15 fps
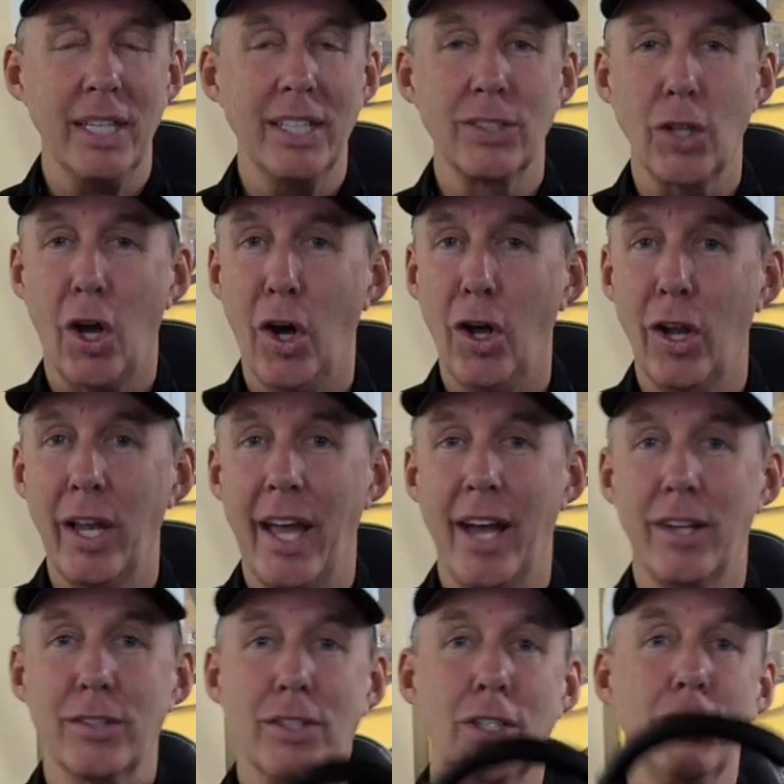It's all
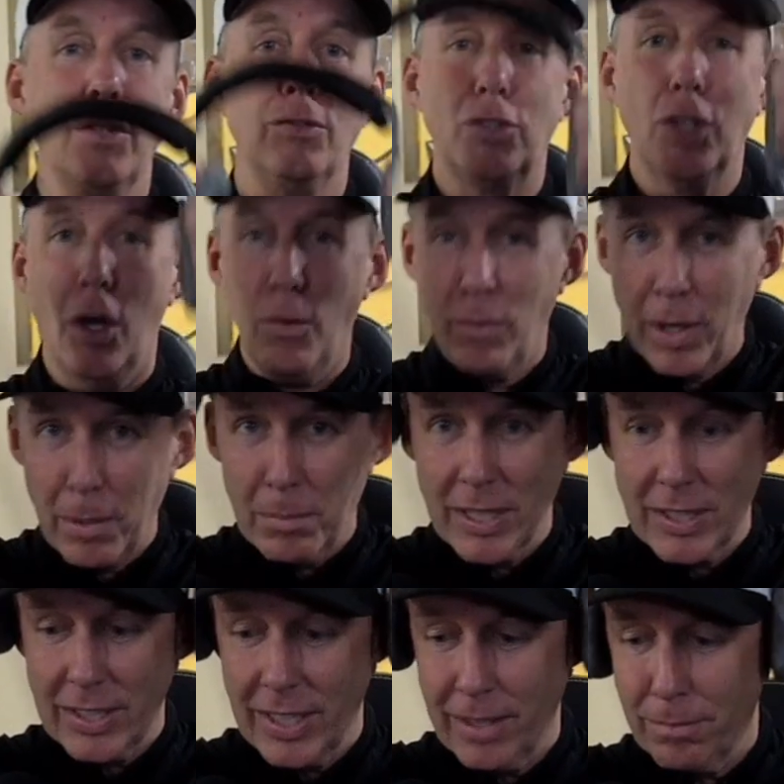out there. You don't want to
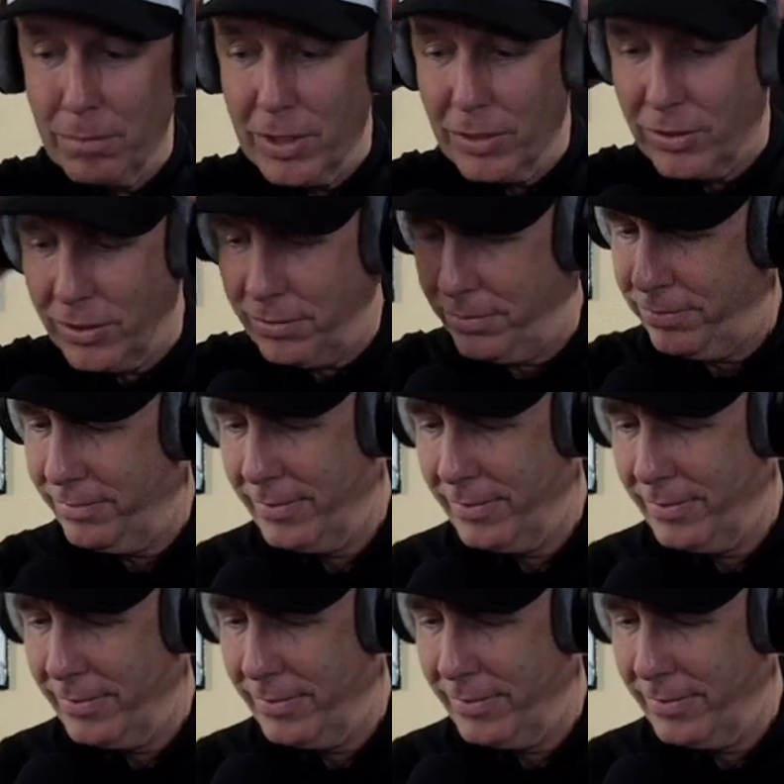miss it. But shh,